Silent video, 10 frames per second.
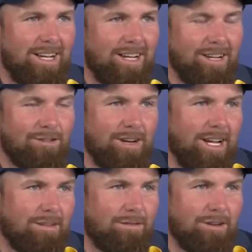
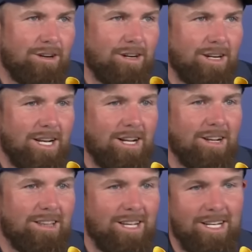great for a lot
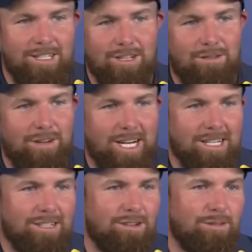of things, you know,
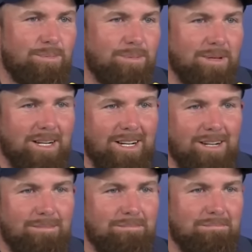FedExCup,
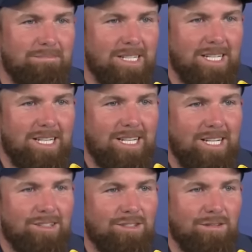
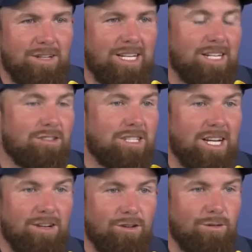you know, stuff like that, just to
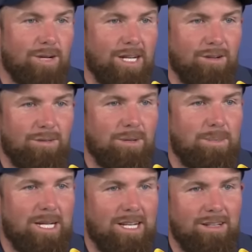get another win under my
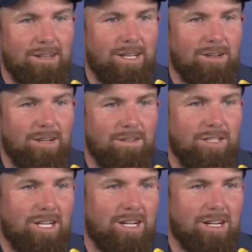belt, you know, gives
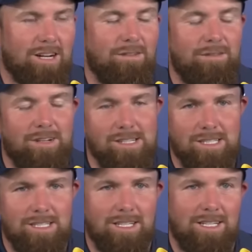you a lot of
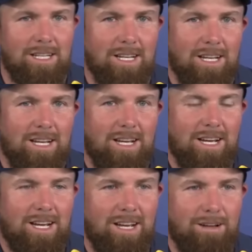confidence,
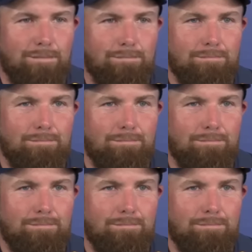and